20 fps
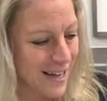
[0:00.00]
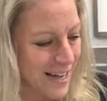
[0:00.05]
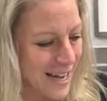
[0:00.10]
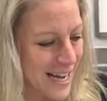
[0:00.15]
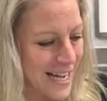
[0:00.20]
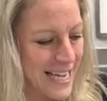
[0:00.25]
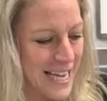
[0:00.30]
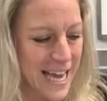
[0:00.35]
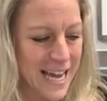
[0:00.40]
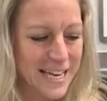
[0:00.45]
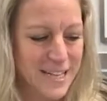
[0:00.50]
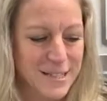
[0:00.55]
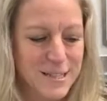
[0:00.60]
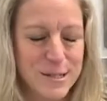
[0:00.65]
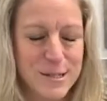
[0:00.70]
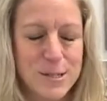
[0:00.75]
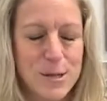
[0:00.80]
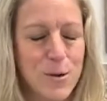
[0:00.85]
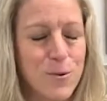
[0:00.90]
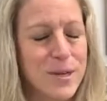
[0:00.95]
Again,
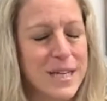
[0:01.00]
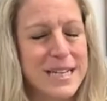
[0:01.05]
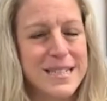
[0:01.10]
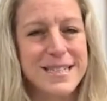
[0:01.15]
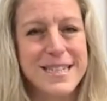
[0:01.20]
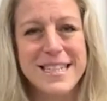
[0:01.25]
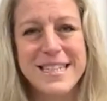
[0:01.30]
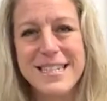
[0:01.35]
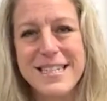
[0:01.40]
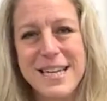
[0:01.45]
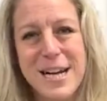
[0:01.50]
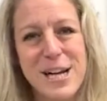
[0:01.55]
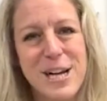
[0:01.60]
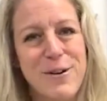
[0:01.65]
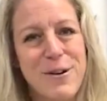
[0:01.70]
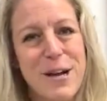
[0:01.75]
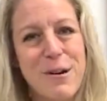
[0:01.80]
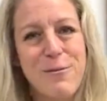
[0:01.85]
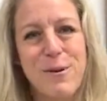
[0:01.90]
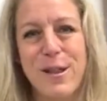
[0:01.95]
so easy to
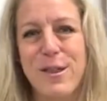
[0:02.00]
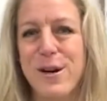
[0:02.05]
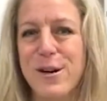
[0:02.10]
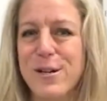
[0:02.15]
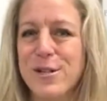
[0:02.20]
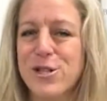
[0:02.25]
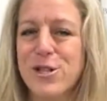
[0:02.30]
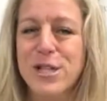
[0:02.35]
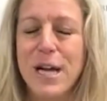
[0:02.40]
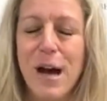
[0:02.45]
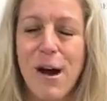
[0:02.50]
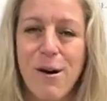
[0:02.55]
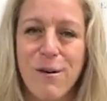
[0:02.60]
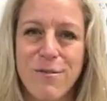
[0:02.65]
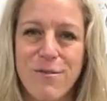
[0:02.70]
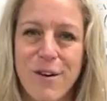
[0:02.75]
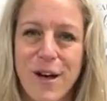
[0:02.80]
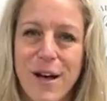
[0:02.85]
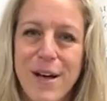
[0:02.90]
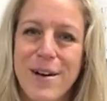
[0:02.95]
decorate with on a
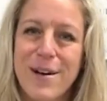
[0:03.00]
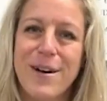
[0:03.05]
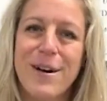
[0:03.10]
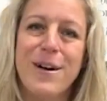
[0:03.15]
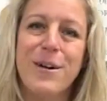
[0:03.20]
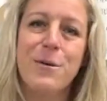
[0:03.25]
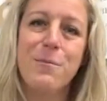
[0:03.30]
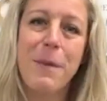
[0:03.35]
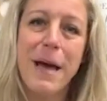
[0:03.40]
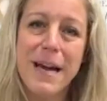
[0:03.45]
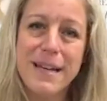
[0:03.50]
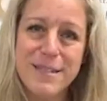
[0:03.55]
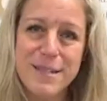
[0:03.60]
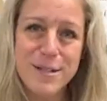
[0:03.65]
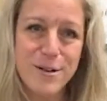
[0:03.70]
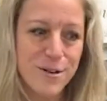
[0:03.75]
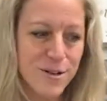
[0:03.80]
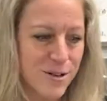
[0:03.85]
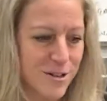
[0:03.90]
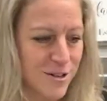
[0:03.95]
shelf, on a
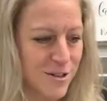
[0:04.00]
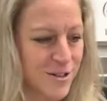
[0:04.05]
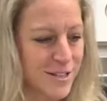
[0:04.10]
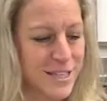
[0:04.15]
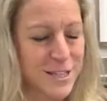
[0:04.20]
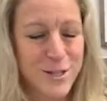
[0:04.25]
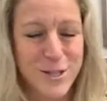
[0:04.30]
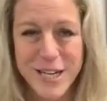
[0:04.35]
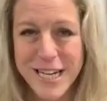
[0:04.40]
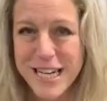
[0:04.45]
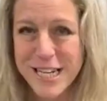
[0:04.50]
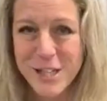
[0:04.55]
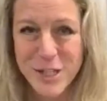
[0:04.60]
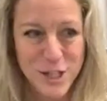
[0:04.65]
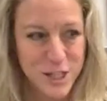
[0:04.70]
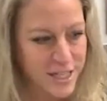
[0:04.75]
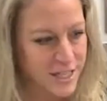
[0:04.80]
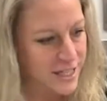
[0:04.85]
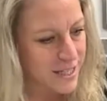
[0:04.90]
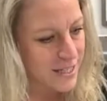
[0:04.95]
mantle, in your
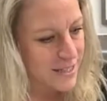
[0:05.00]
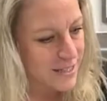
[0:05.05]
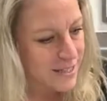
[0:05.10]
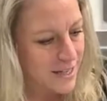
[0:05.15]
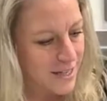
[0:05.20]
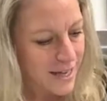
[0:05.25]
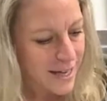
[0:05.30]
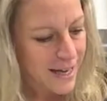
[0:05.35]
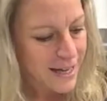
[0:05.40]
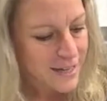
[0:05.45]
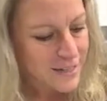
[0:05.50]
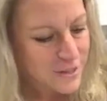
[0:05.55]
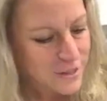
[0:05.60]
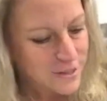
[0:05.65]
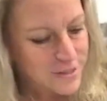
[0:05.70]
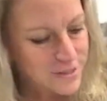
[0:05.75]
kitchen, just